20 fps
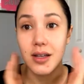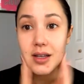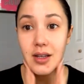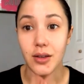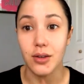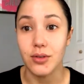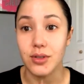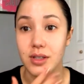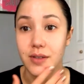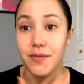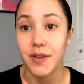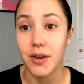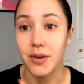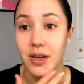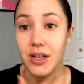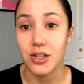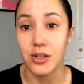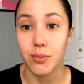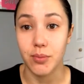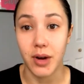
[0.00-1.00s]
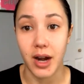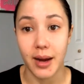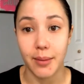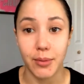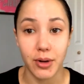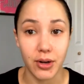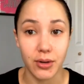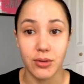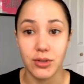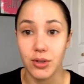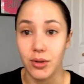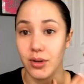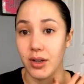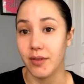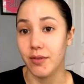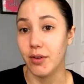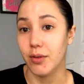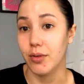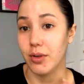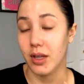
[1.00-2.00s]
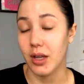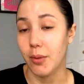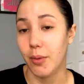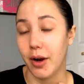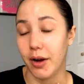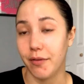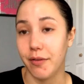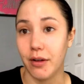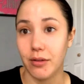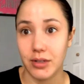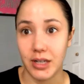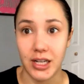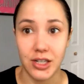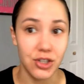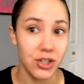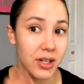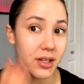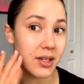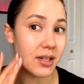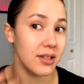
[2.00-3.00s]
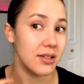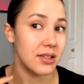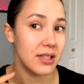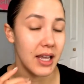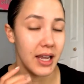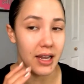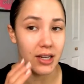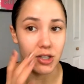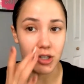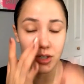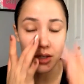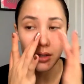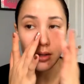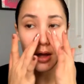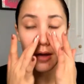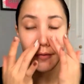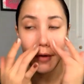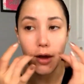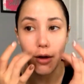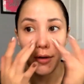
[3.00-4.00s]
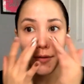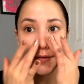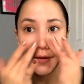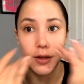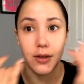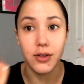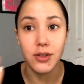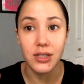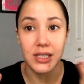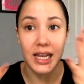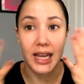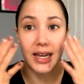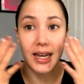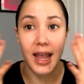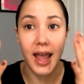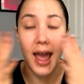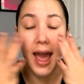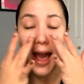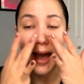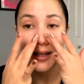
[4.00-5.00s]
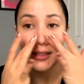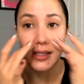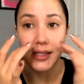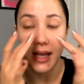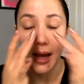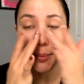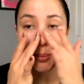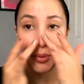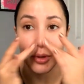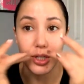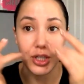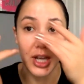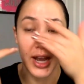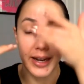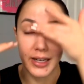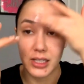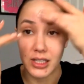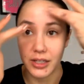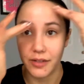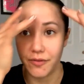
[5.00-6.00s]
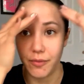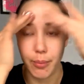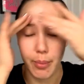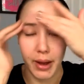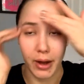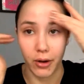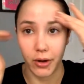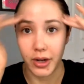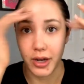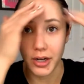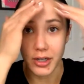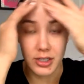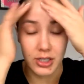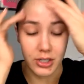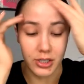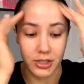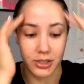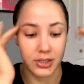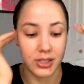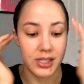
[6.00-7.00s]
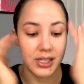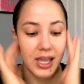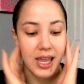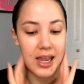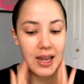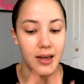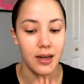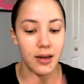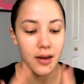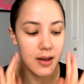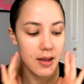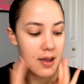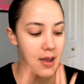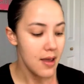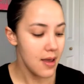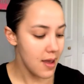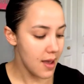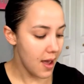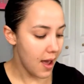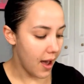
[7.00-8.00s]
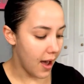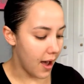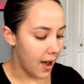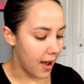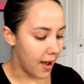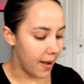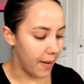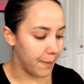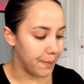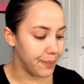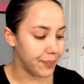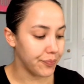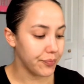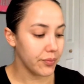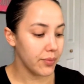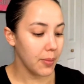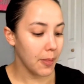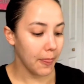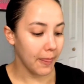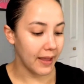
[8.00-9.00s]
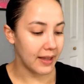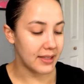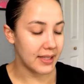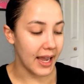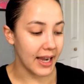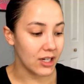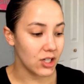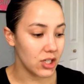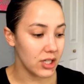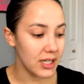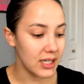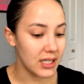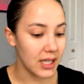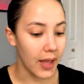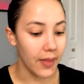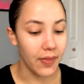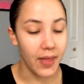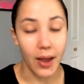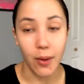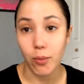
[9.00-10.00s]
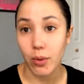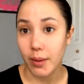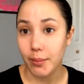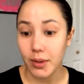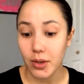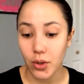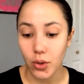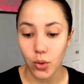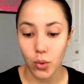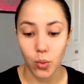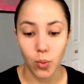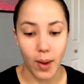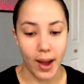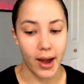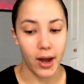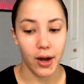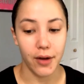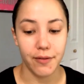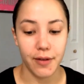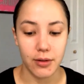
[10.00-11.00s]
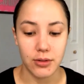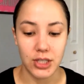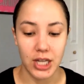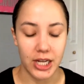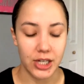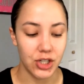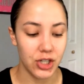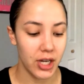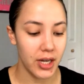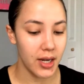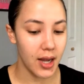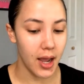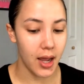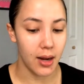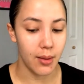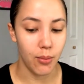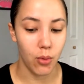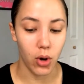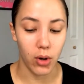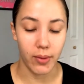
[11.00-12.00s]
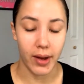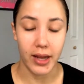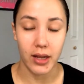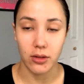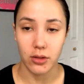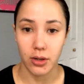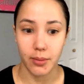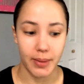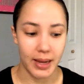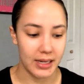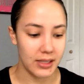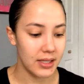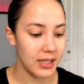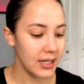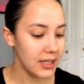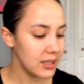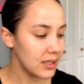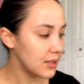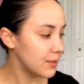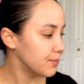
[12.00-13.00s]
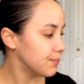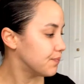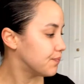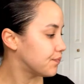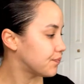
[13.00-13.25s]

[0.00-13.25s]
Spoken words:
use the foundation primer who don't even really wear foundation because they just love how it feels, and it adds that protective barrier to your skin. It's actually said that women who wear foundation on a more regular basis